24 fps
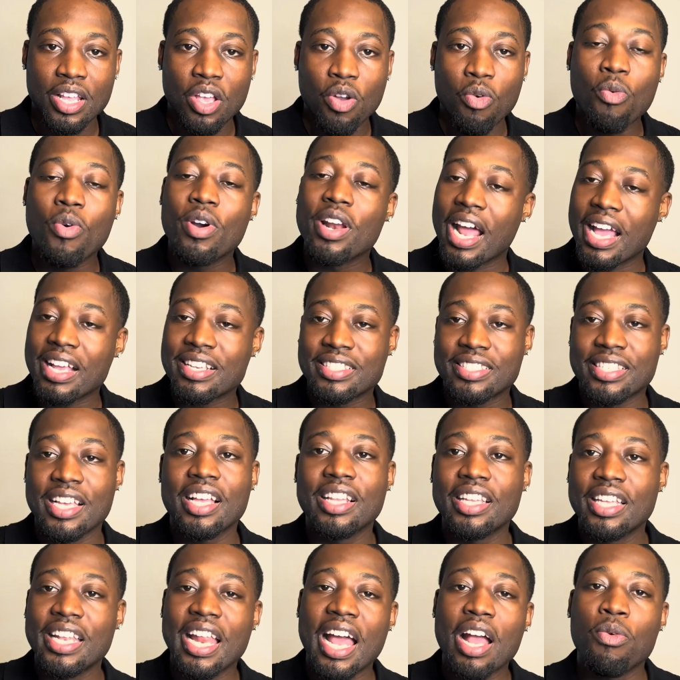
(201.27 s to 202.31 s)
When I
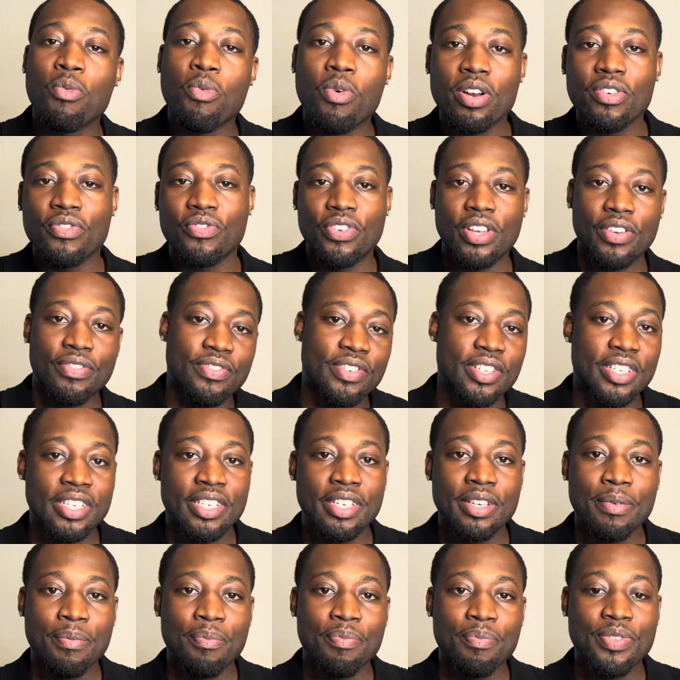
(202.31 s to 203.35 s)
sell it at $150,000,
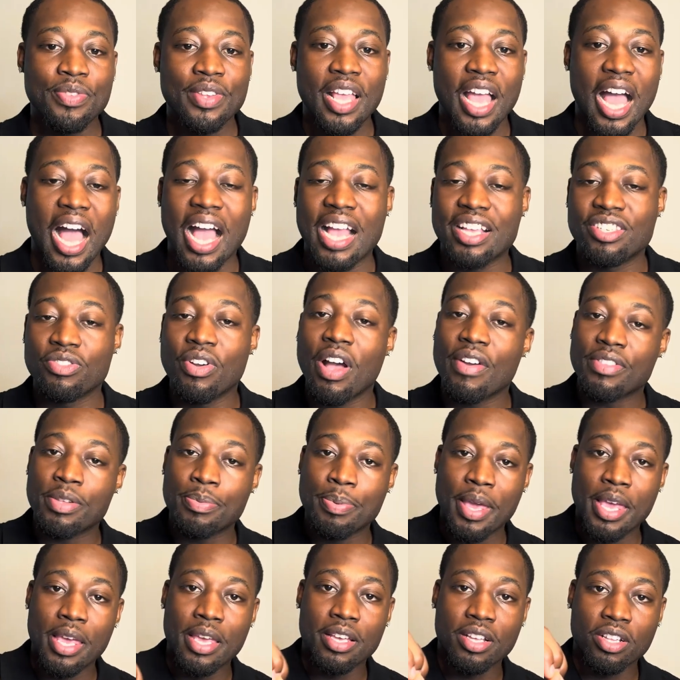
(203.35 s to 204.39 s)
I still have to
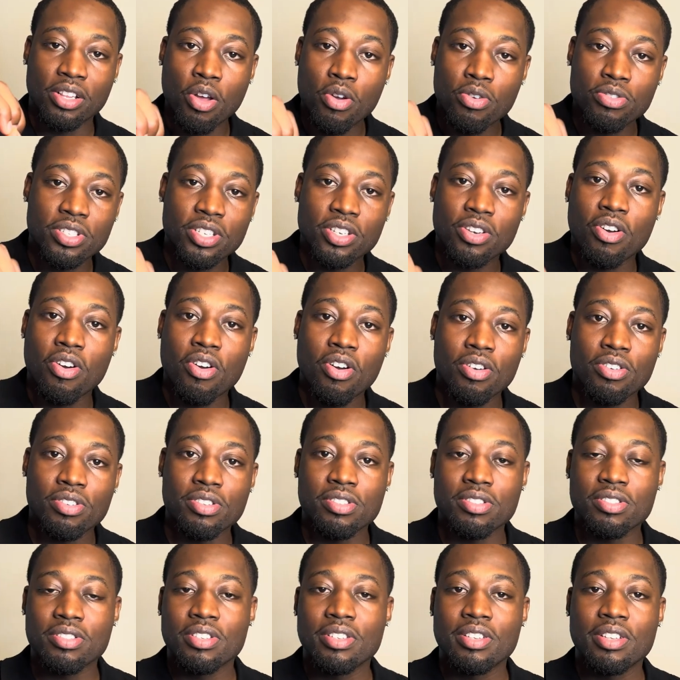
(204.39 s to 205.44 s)
pay closing
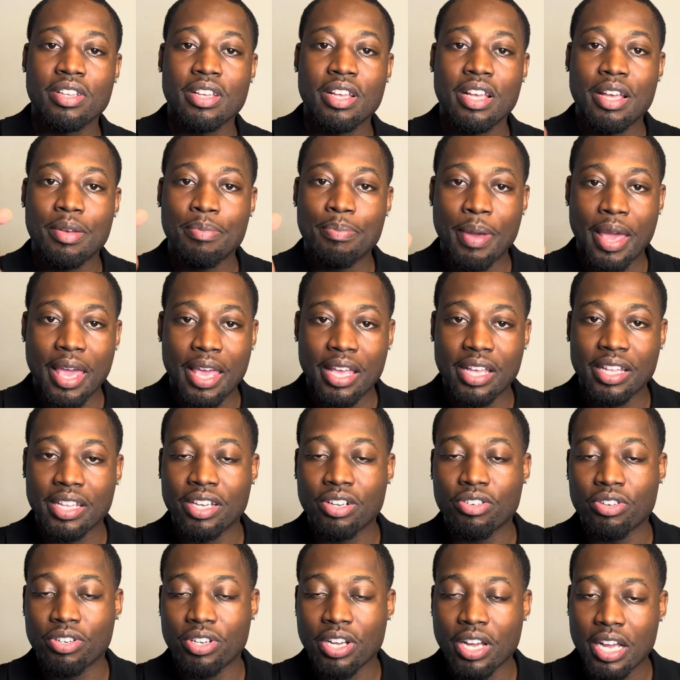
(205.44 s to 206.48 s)
costs, pay
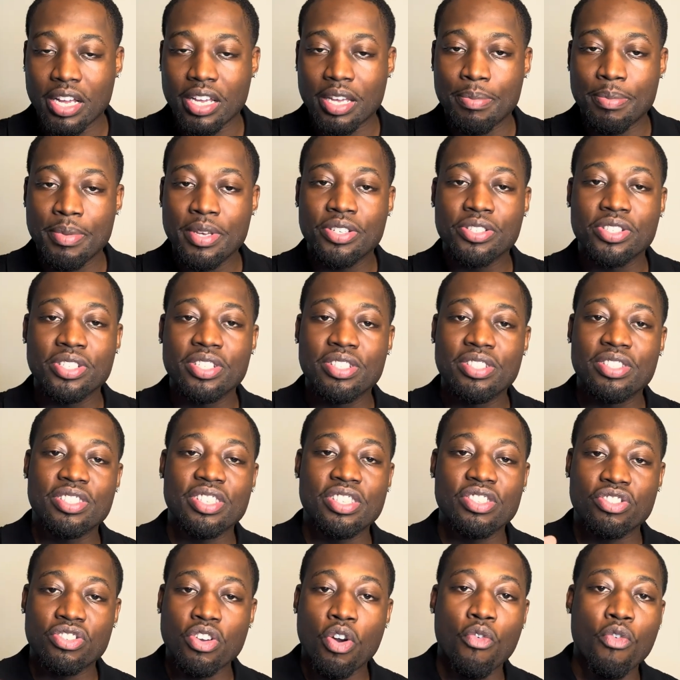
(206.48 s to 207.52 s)
commissions
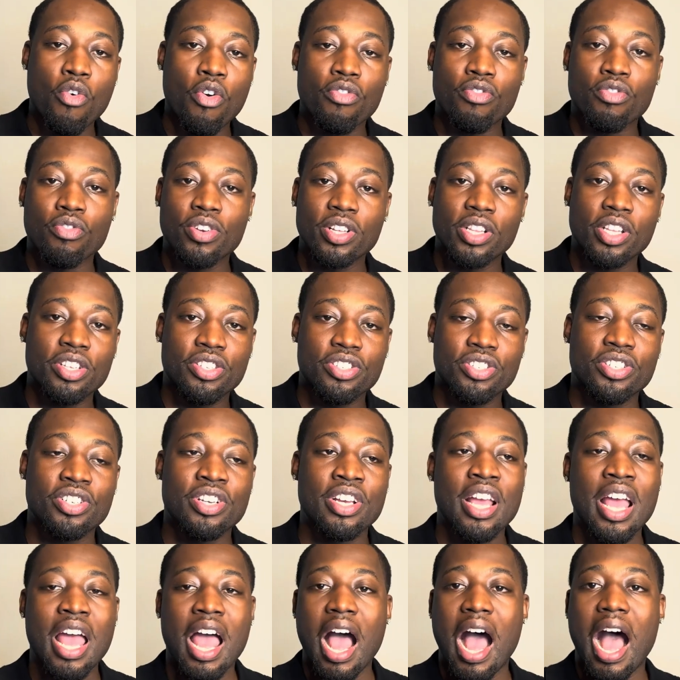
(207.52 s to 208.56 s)
and so forth, realtor.
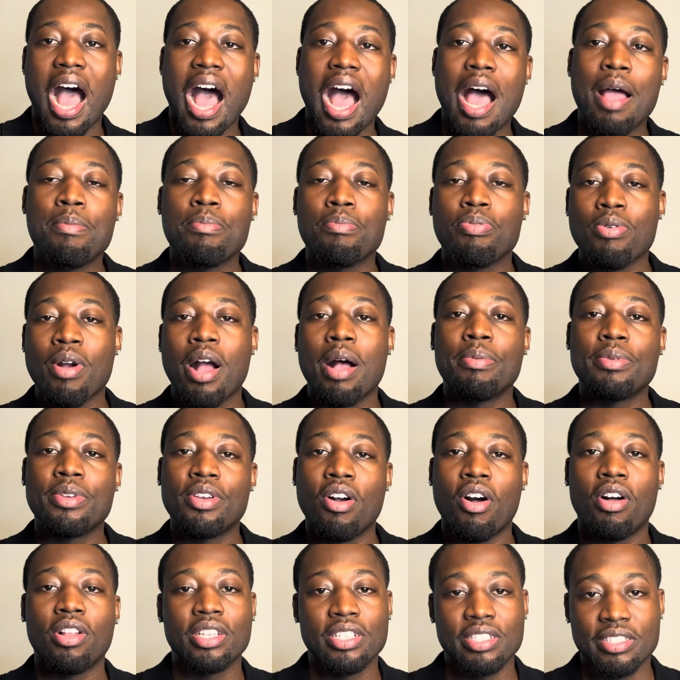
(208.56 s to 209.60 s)
I'm probably
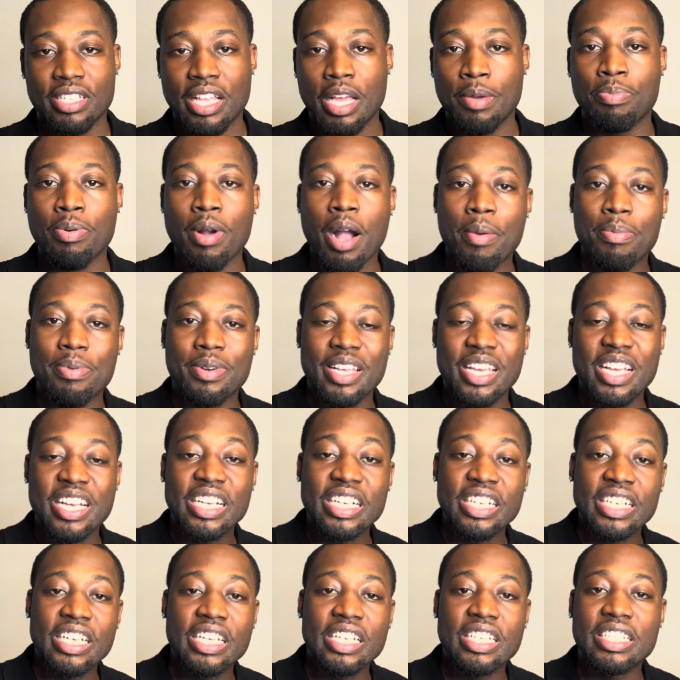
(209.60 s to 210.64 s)
all into that property a
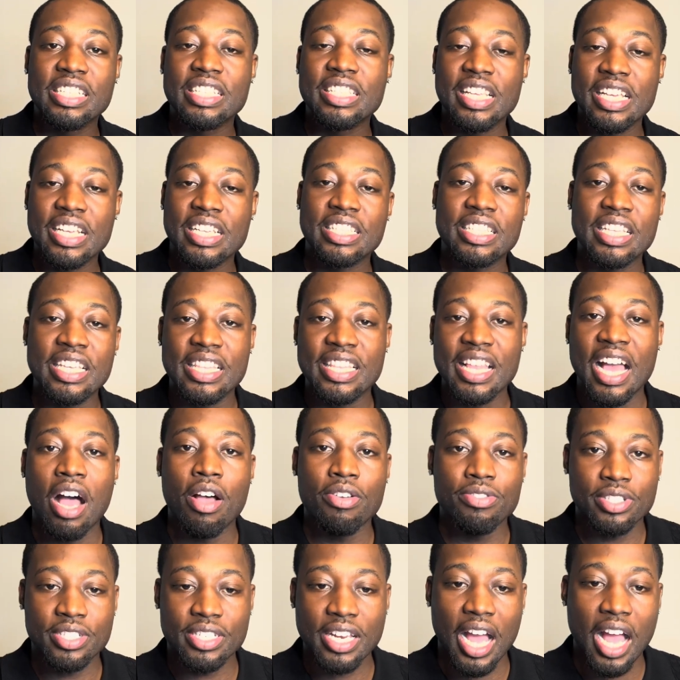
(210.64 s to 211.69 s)
good
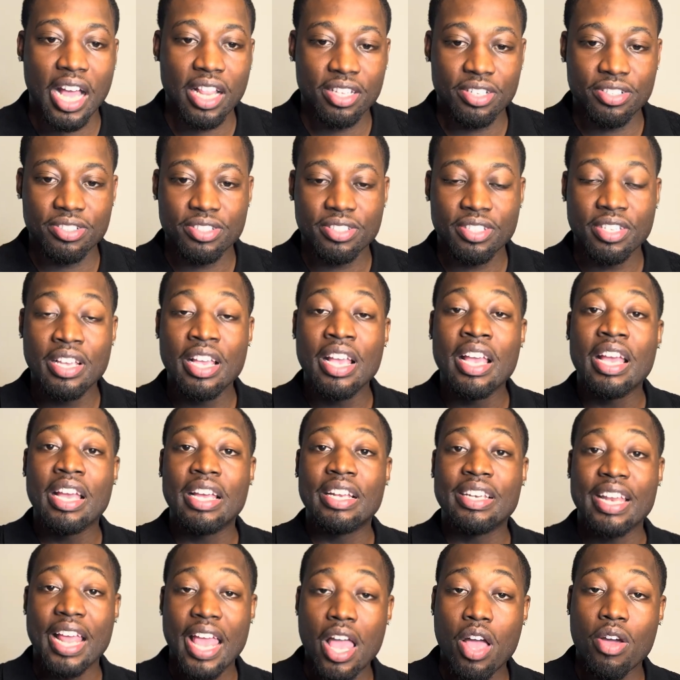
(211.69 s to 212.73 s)
$60,000.
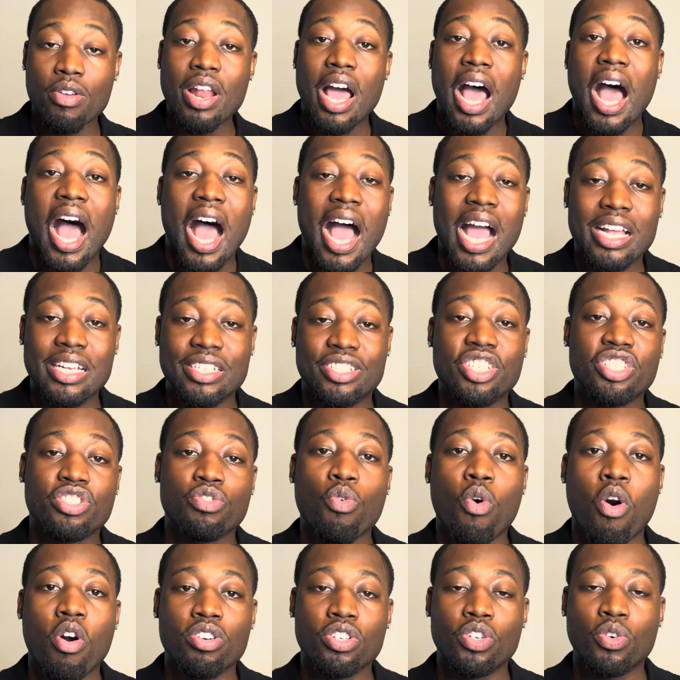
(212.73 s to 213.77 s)
Now, I just
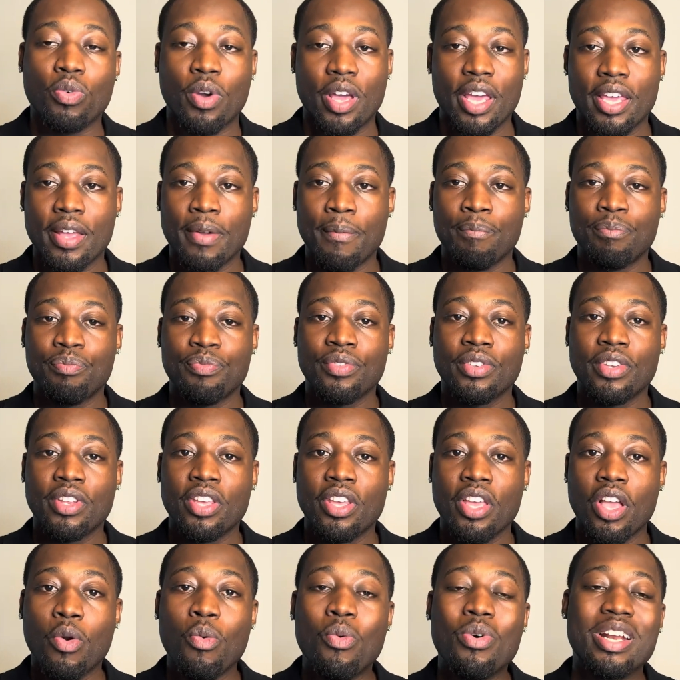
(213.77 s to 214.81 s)
walked away
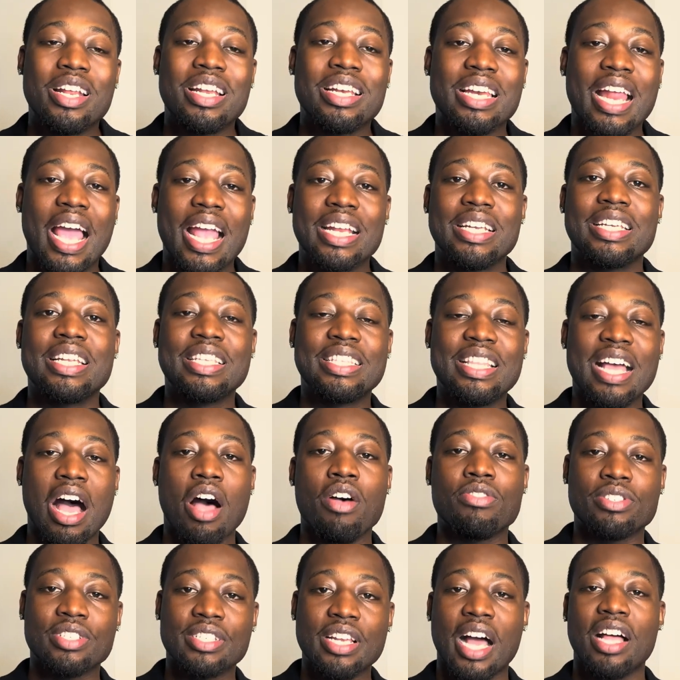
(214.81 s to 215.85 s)
with a
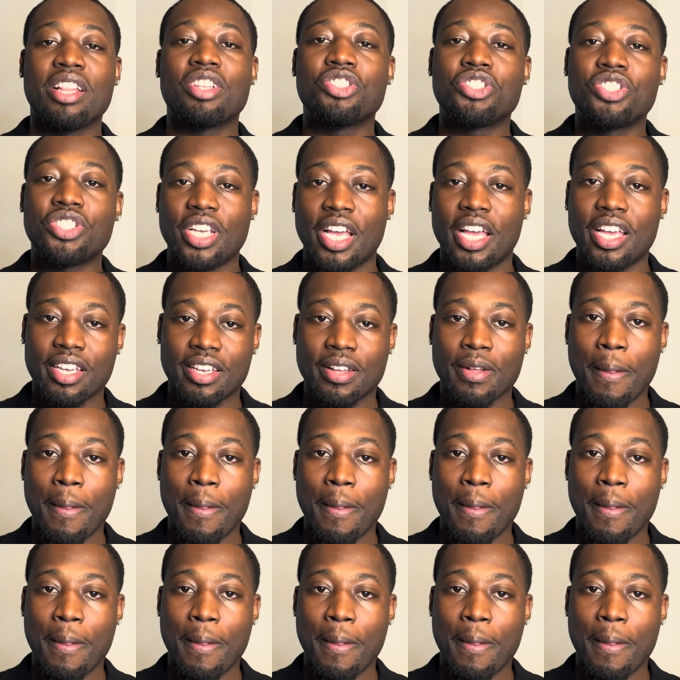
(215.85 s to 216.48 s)
$90,000 check.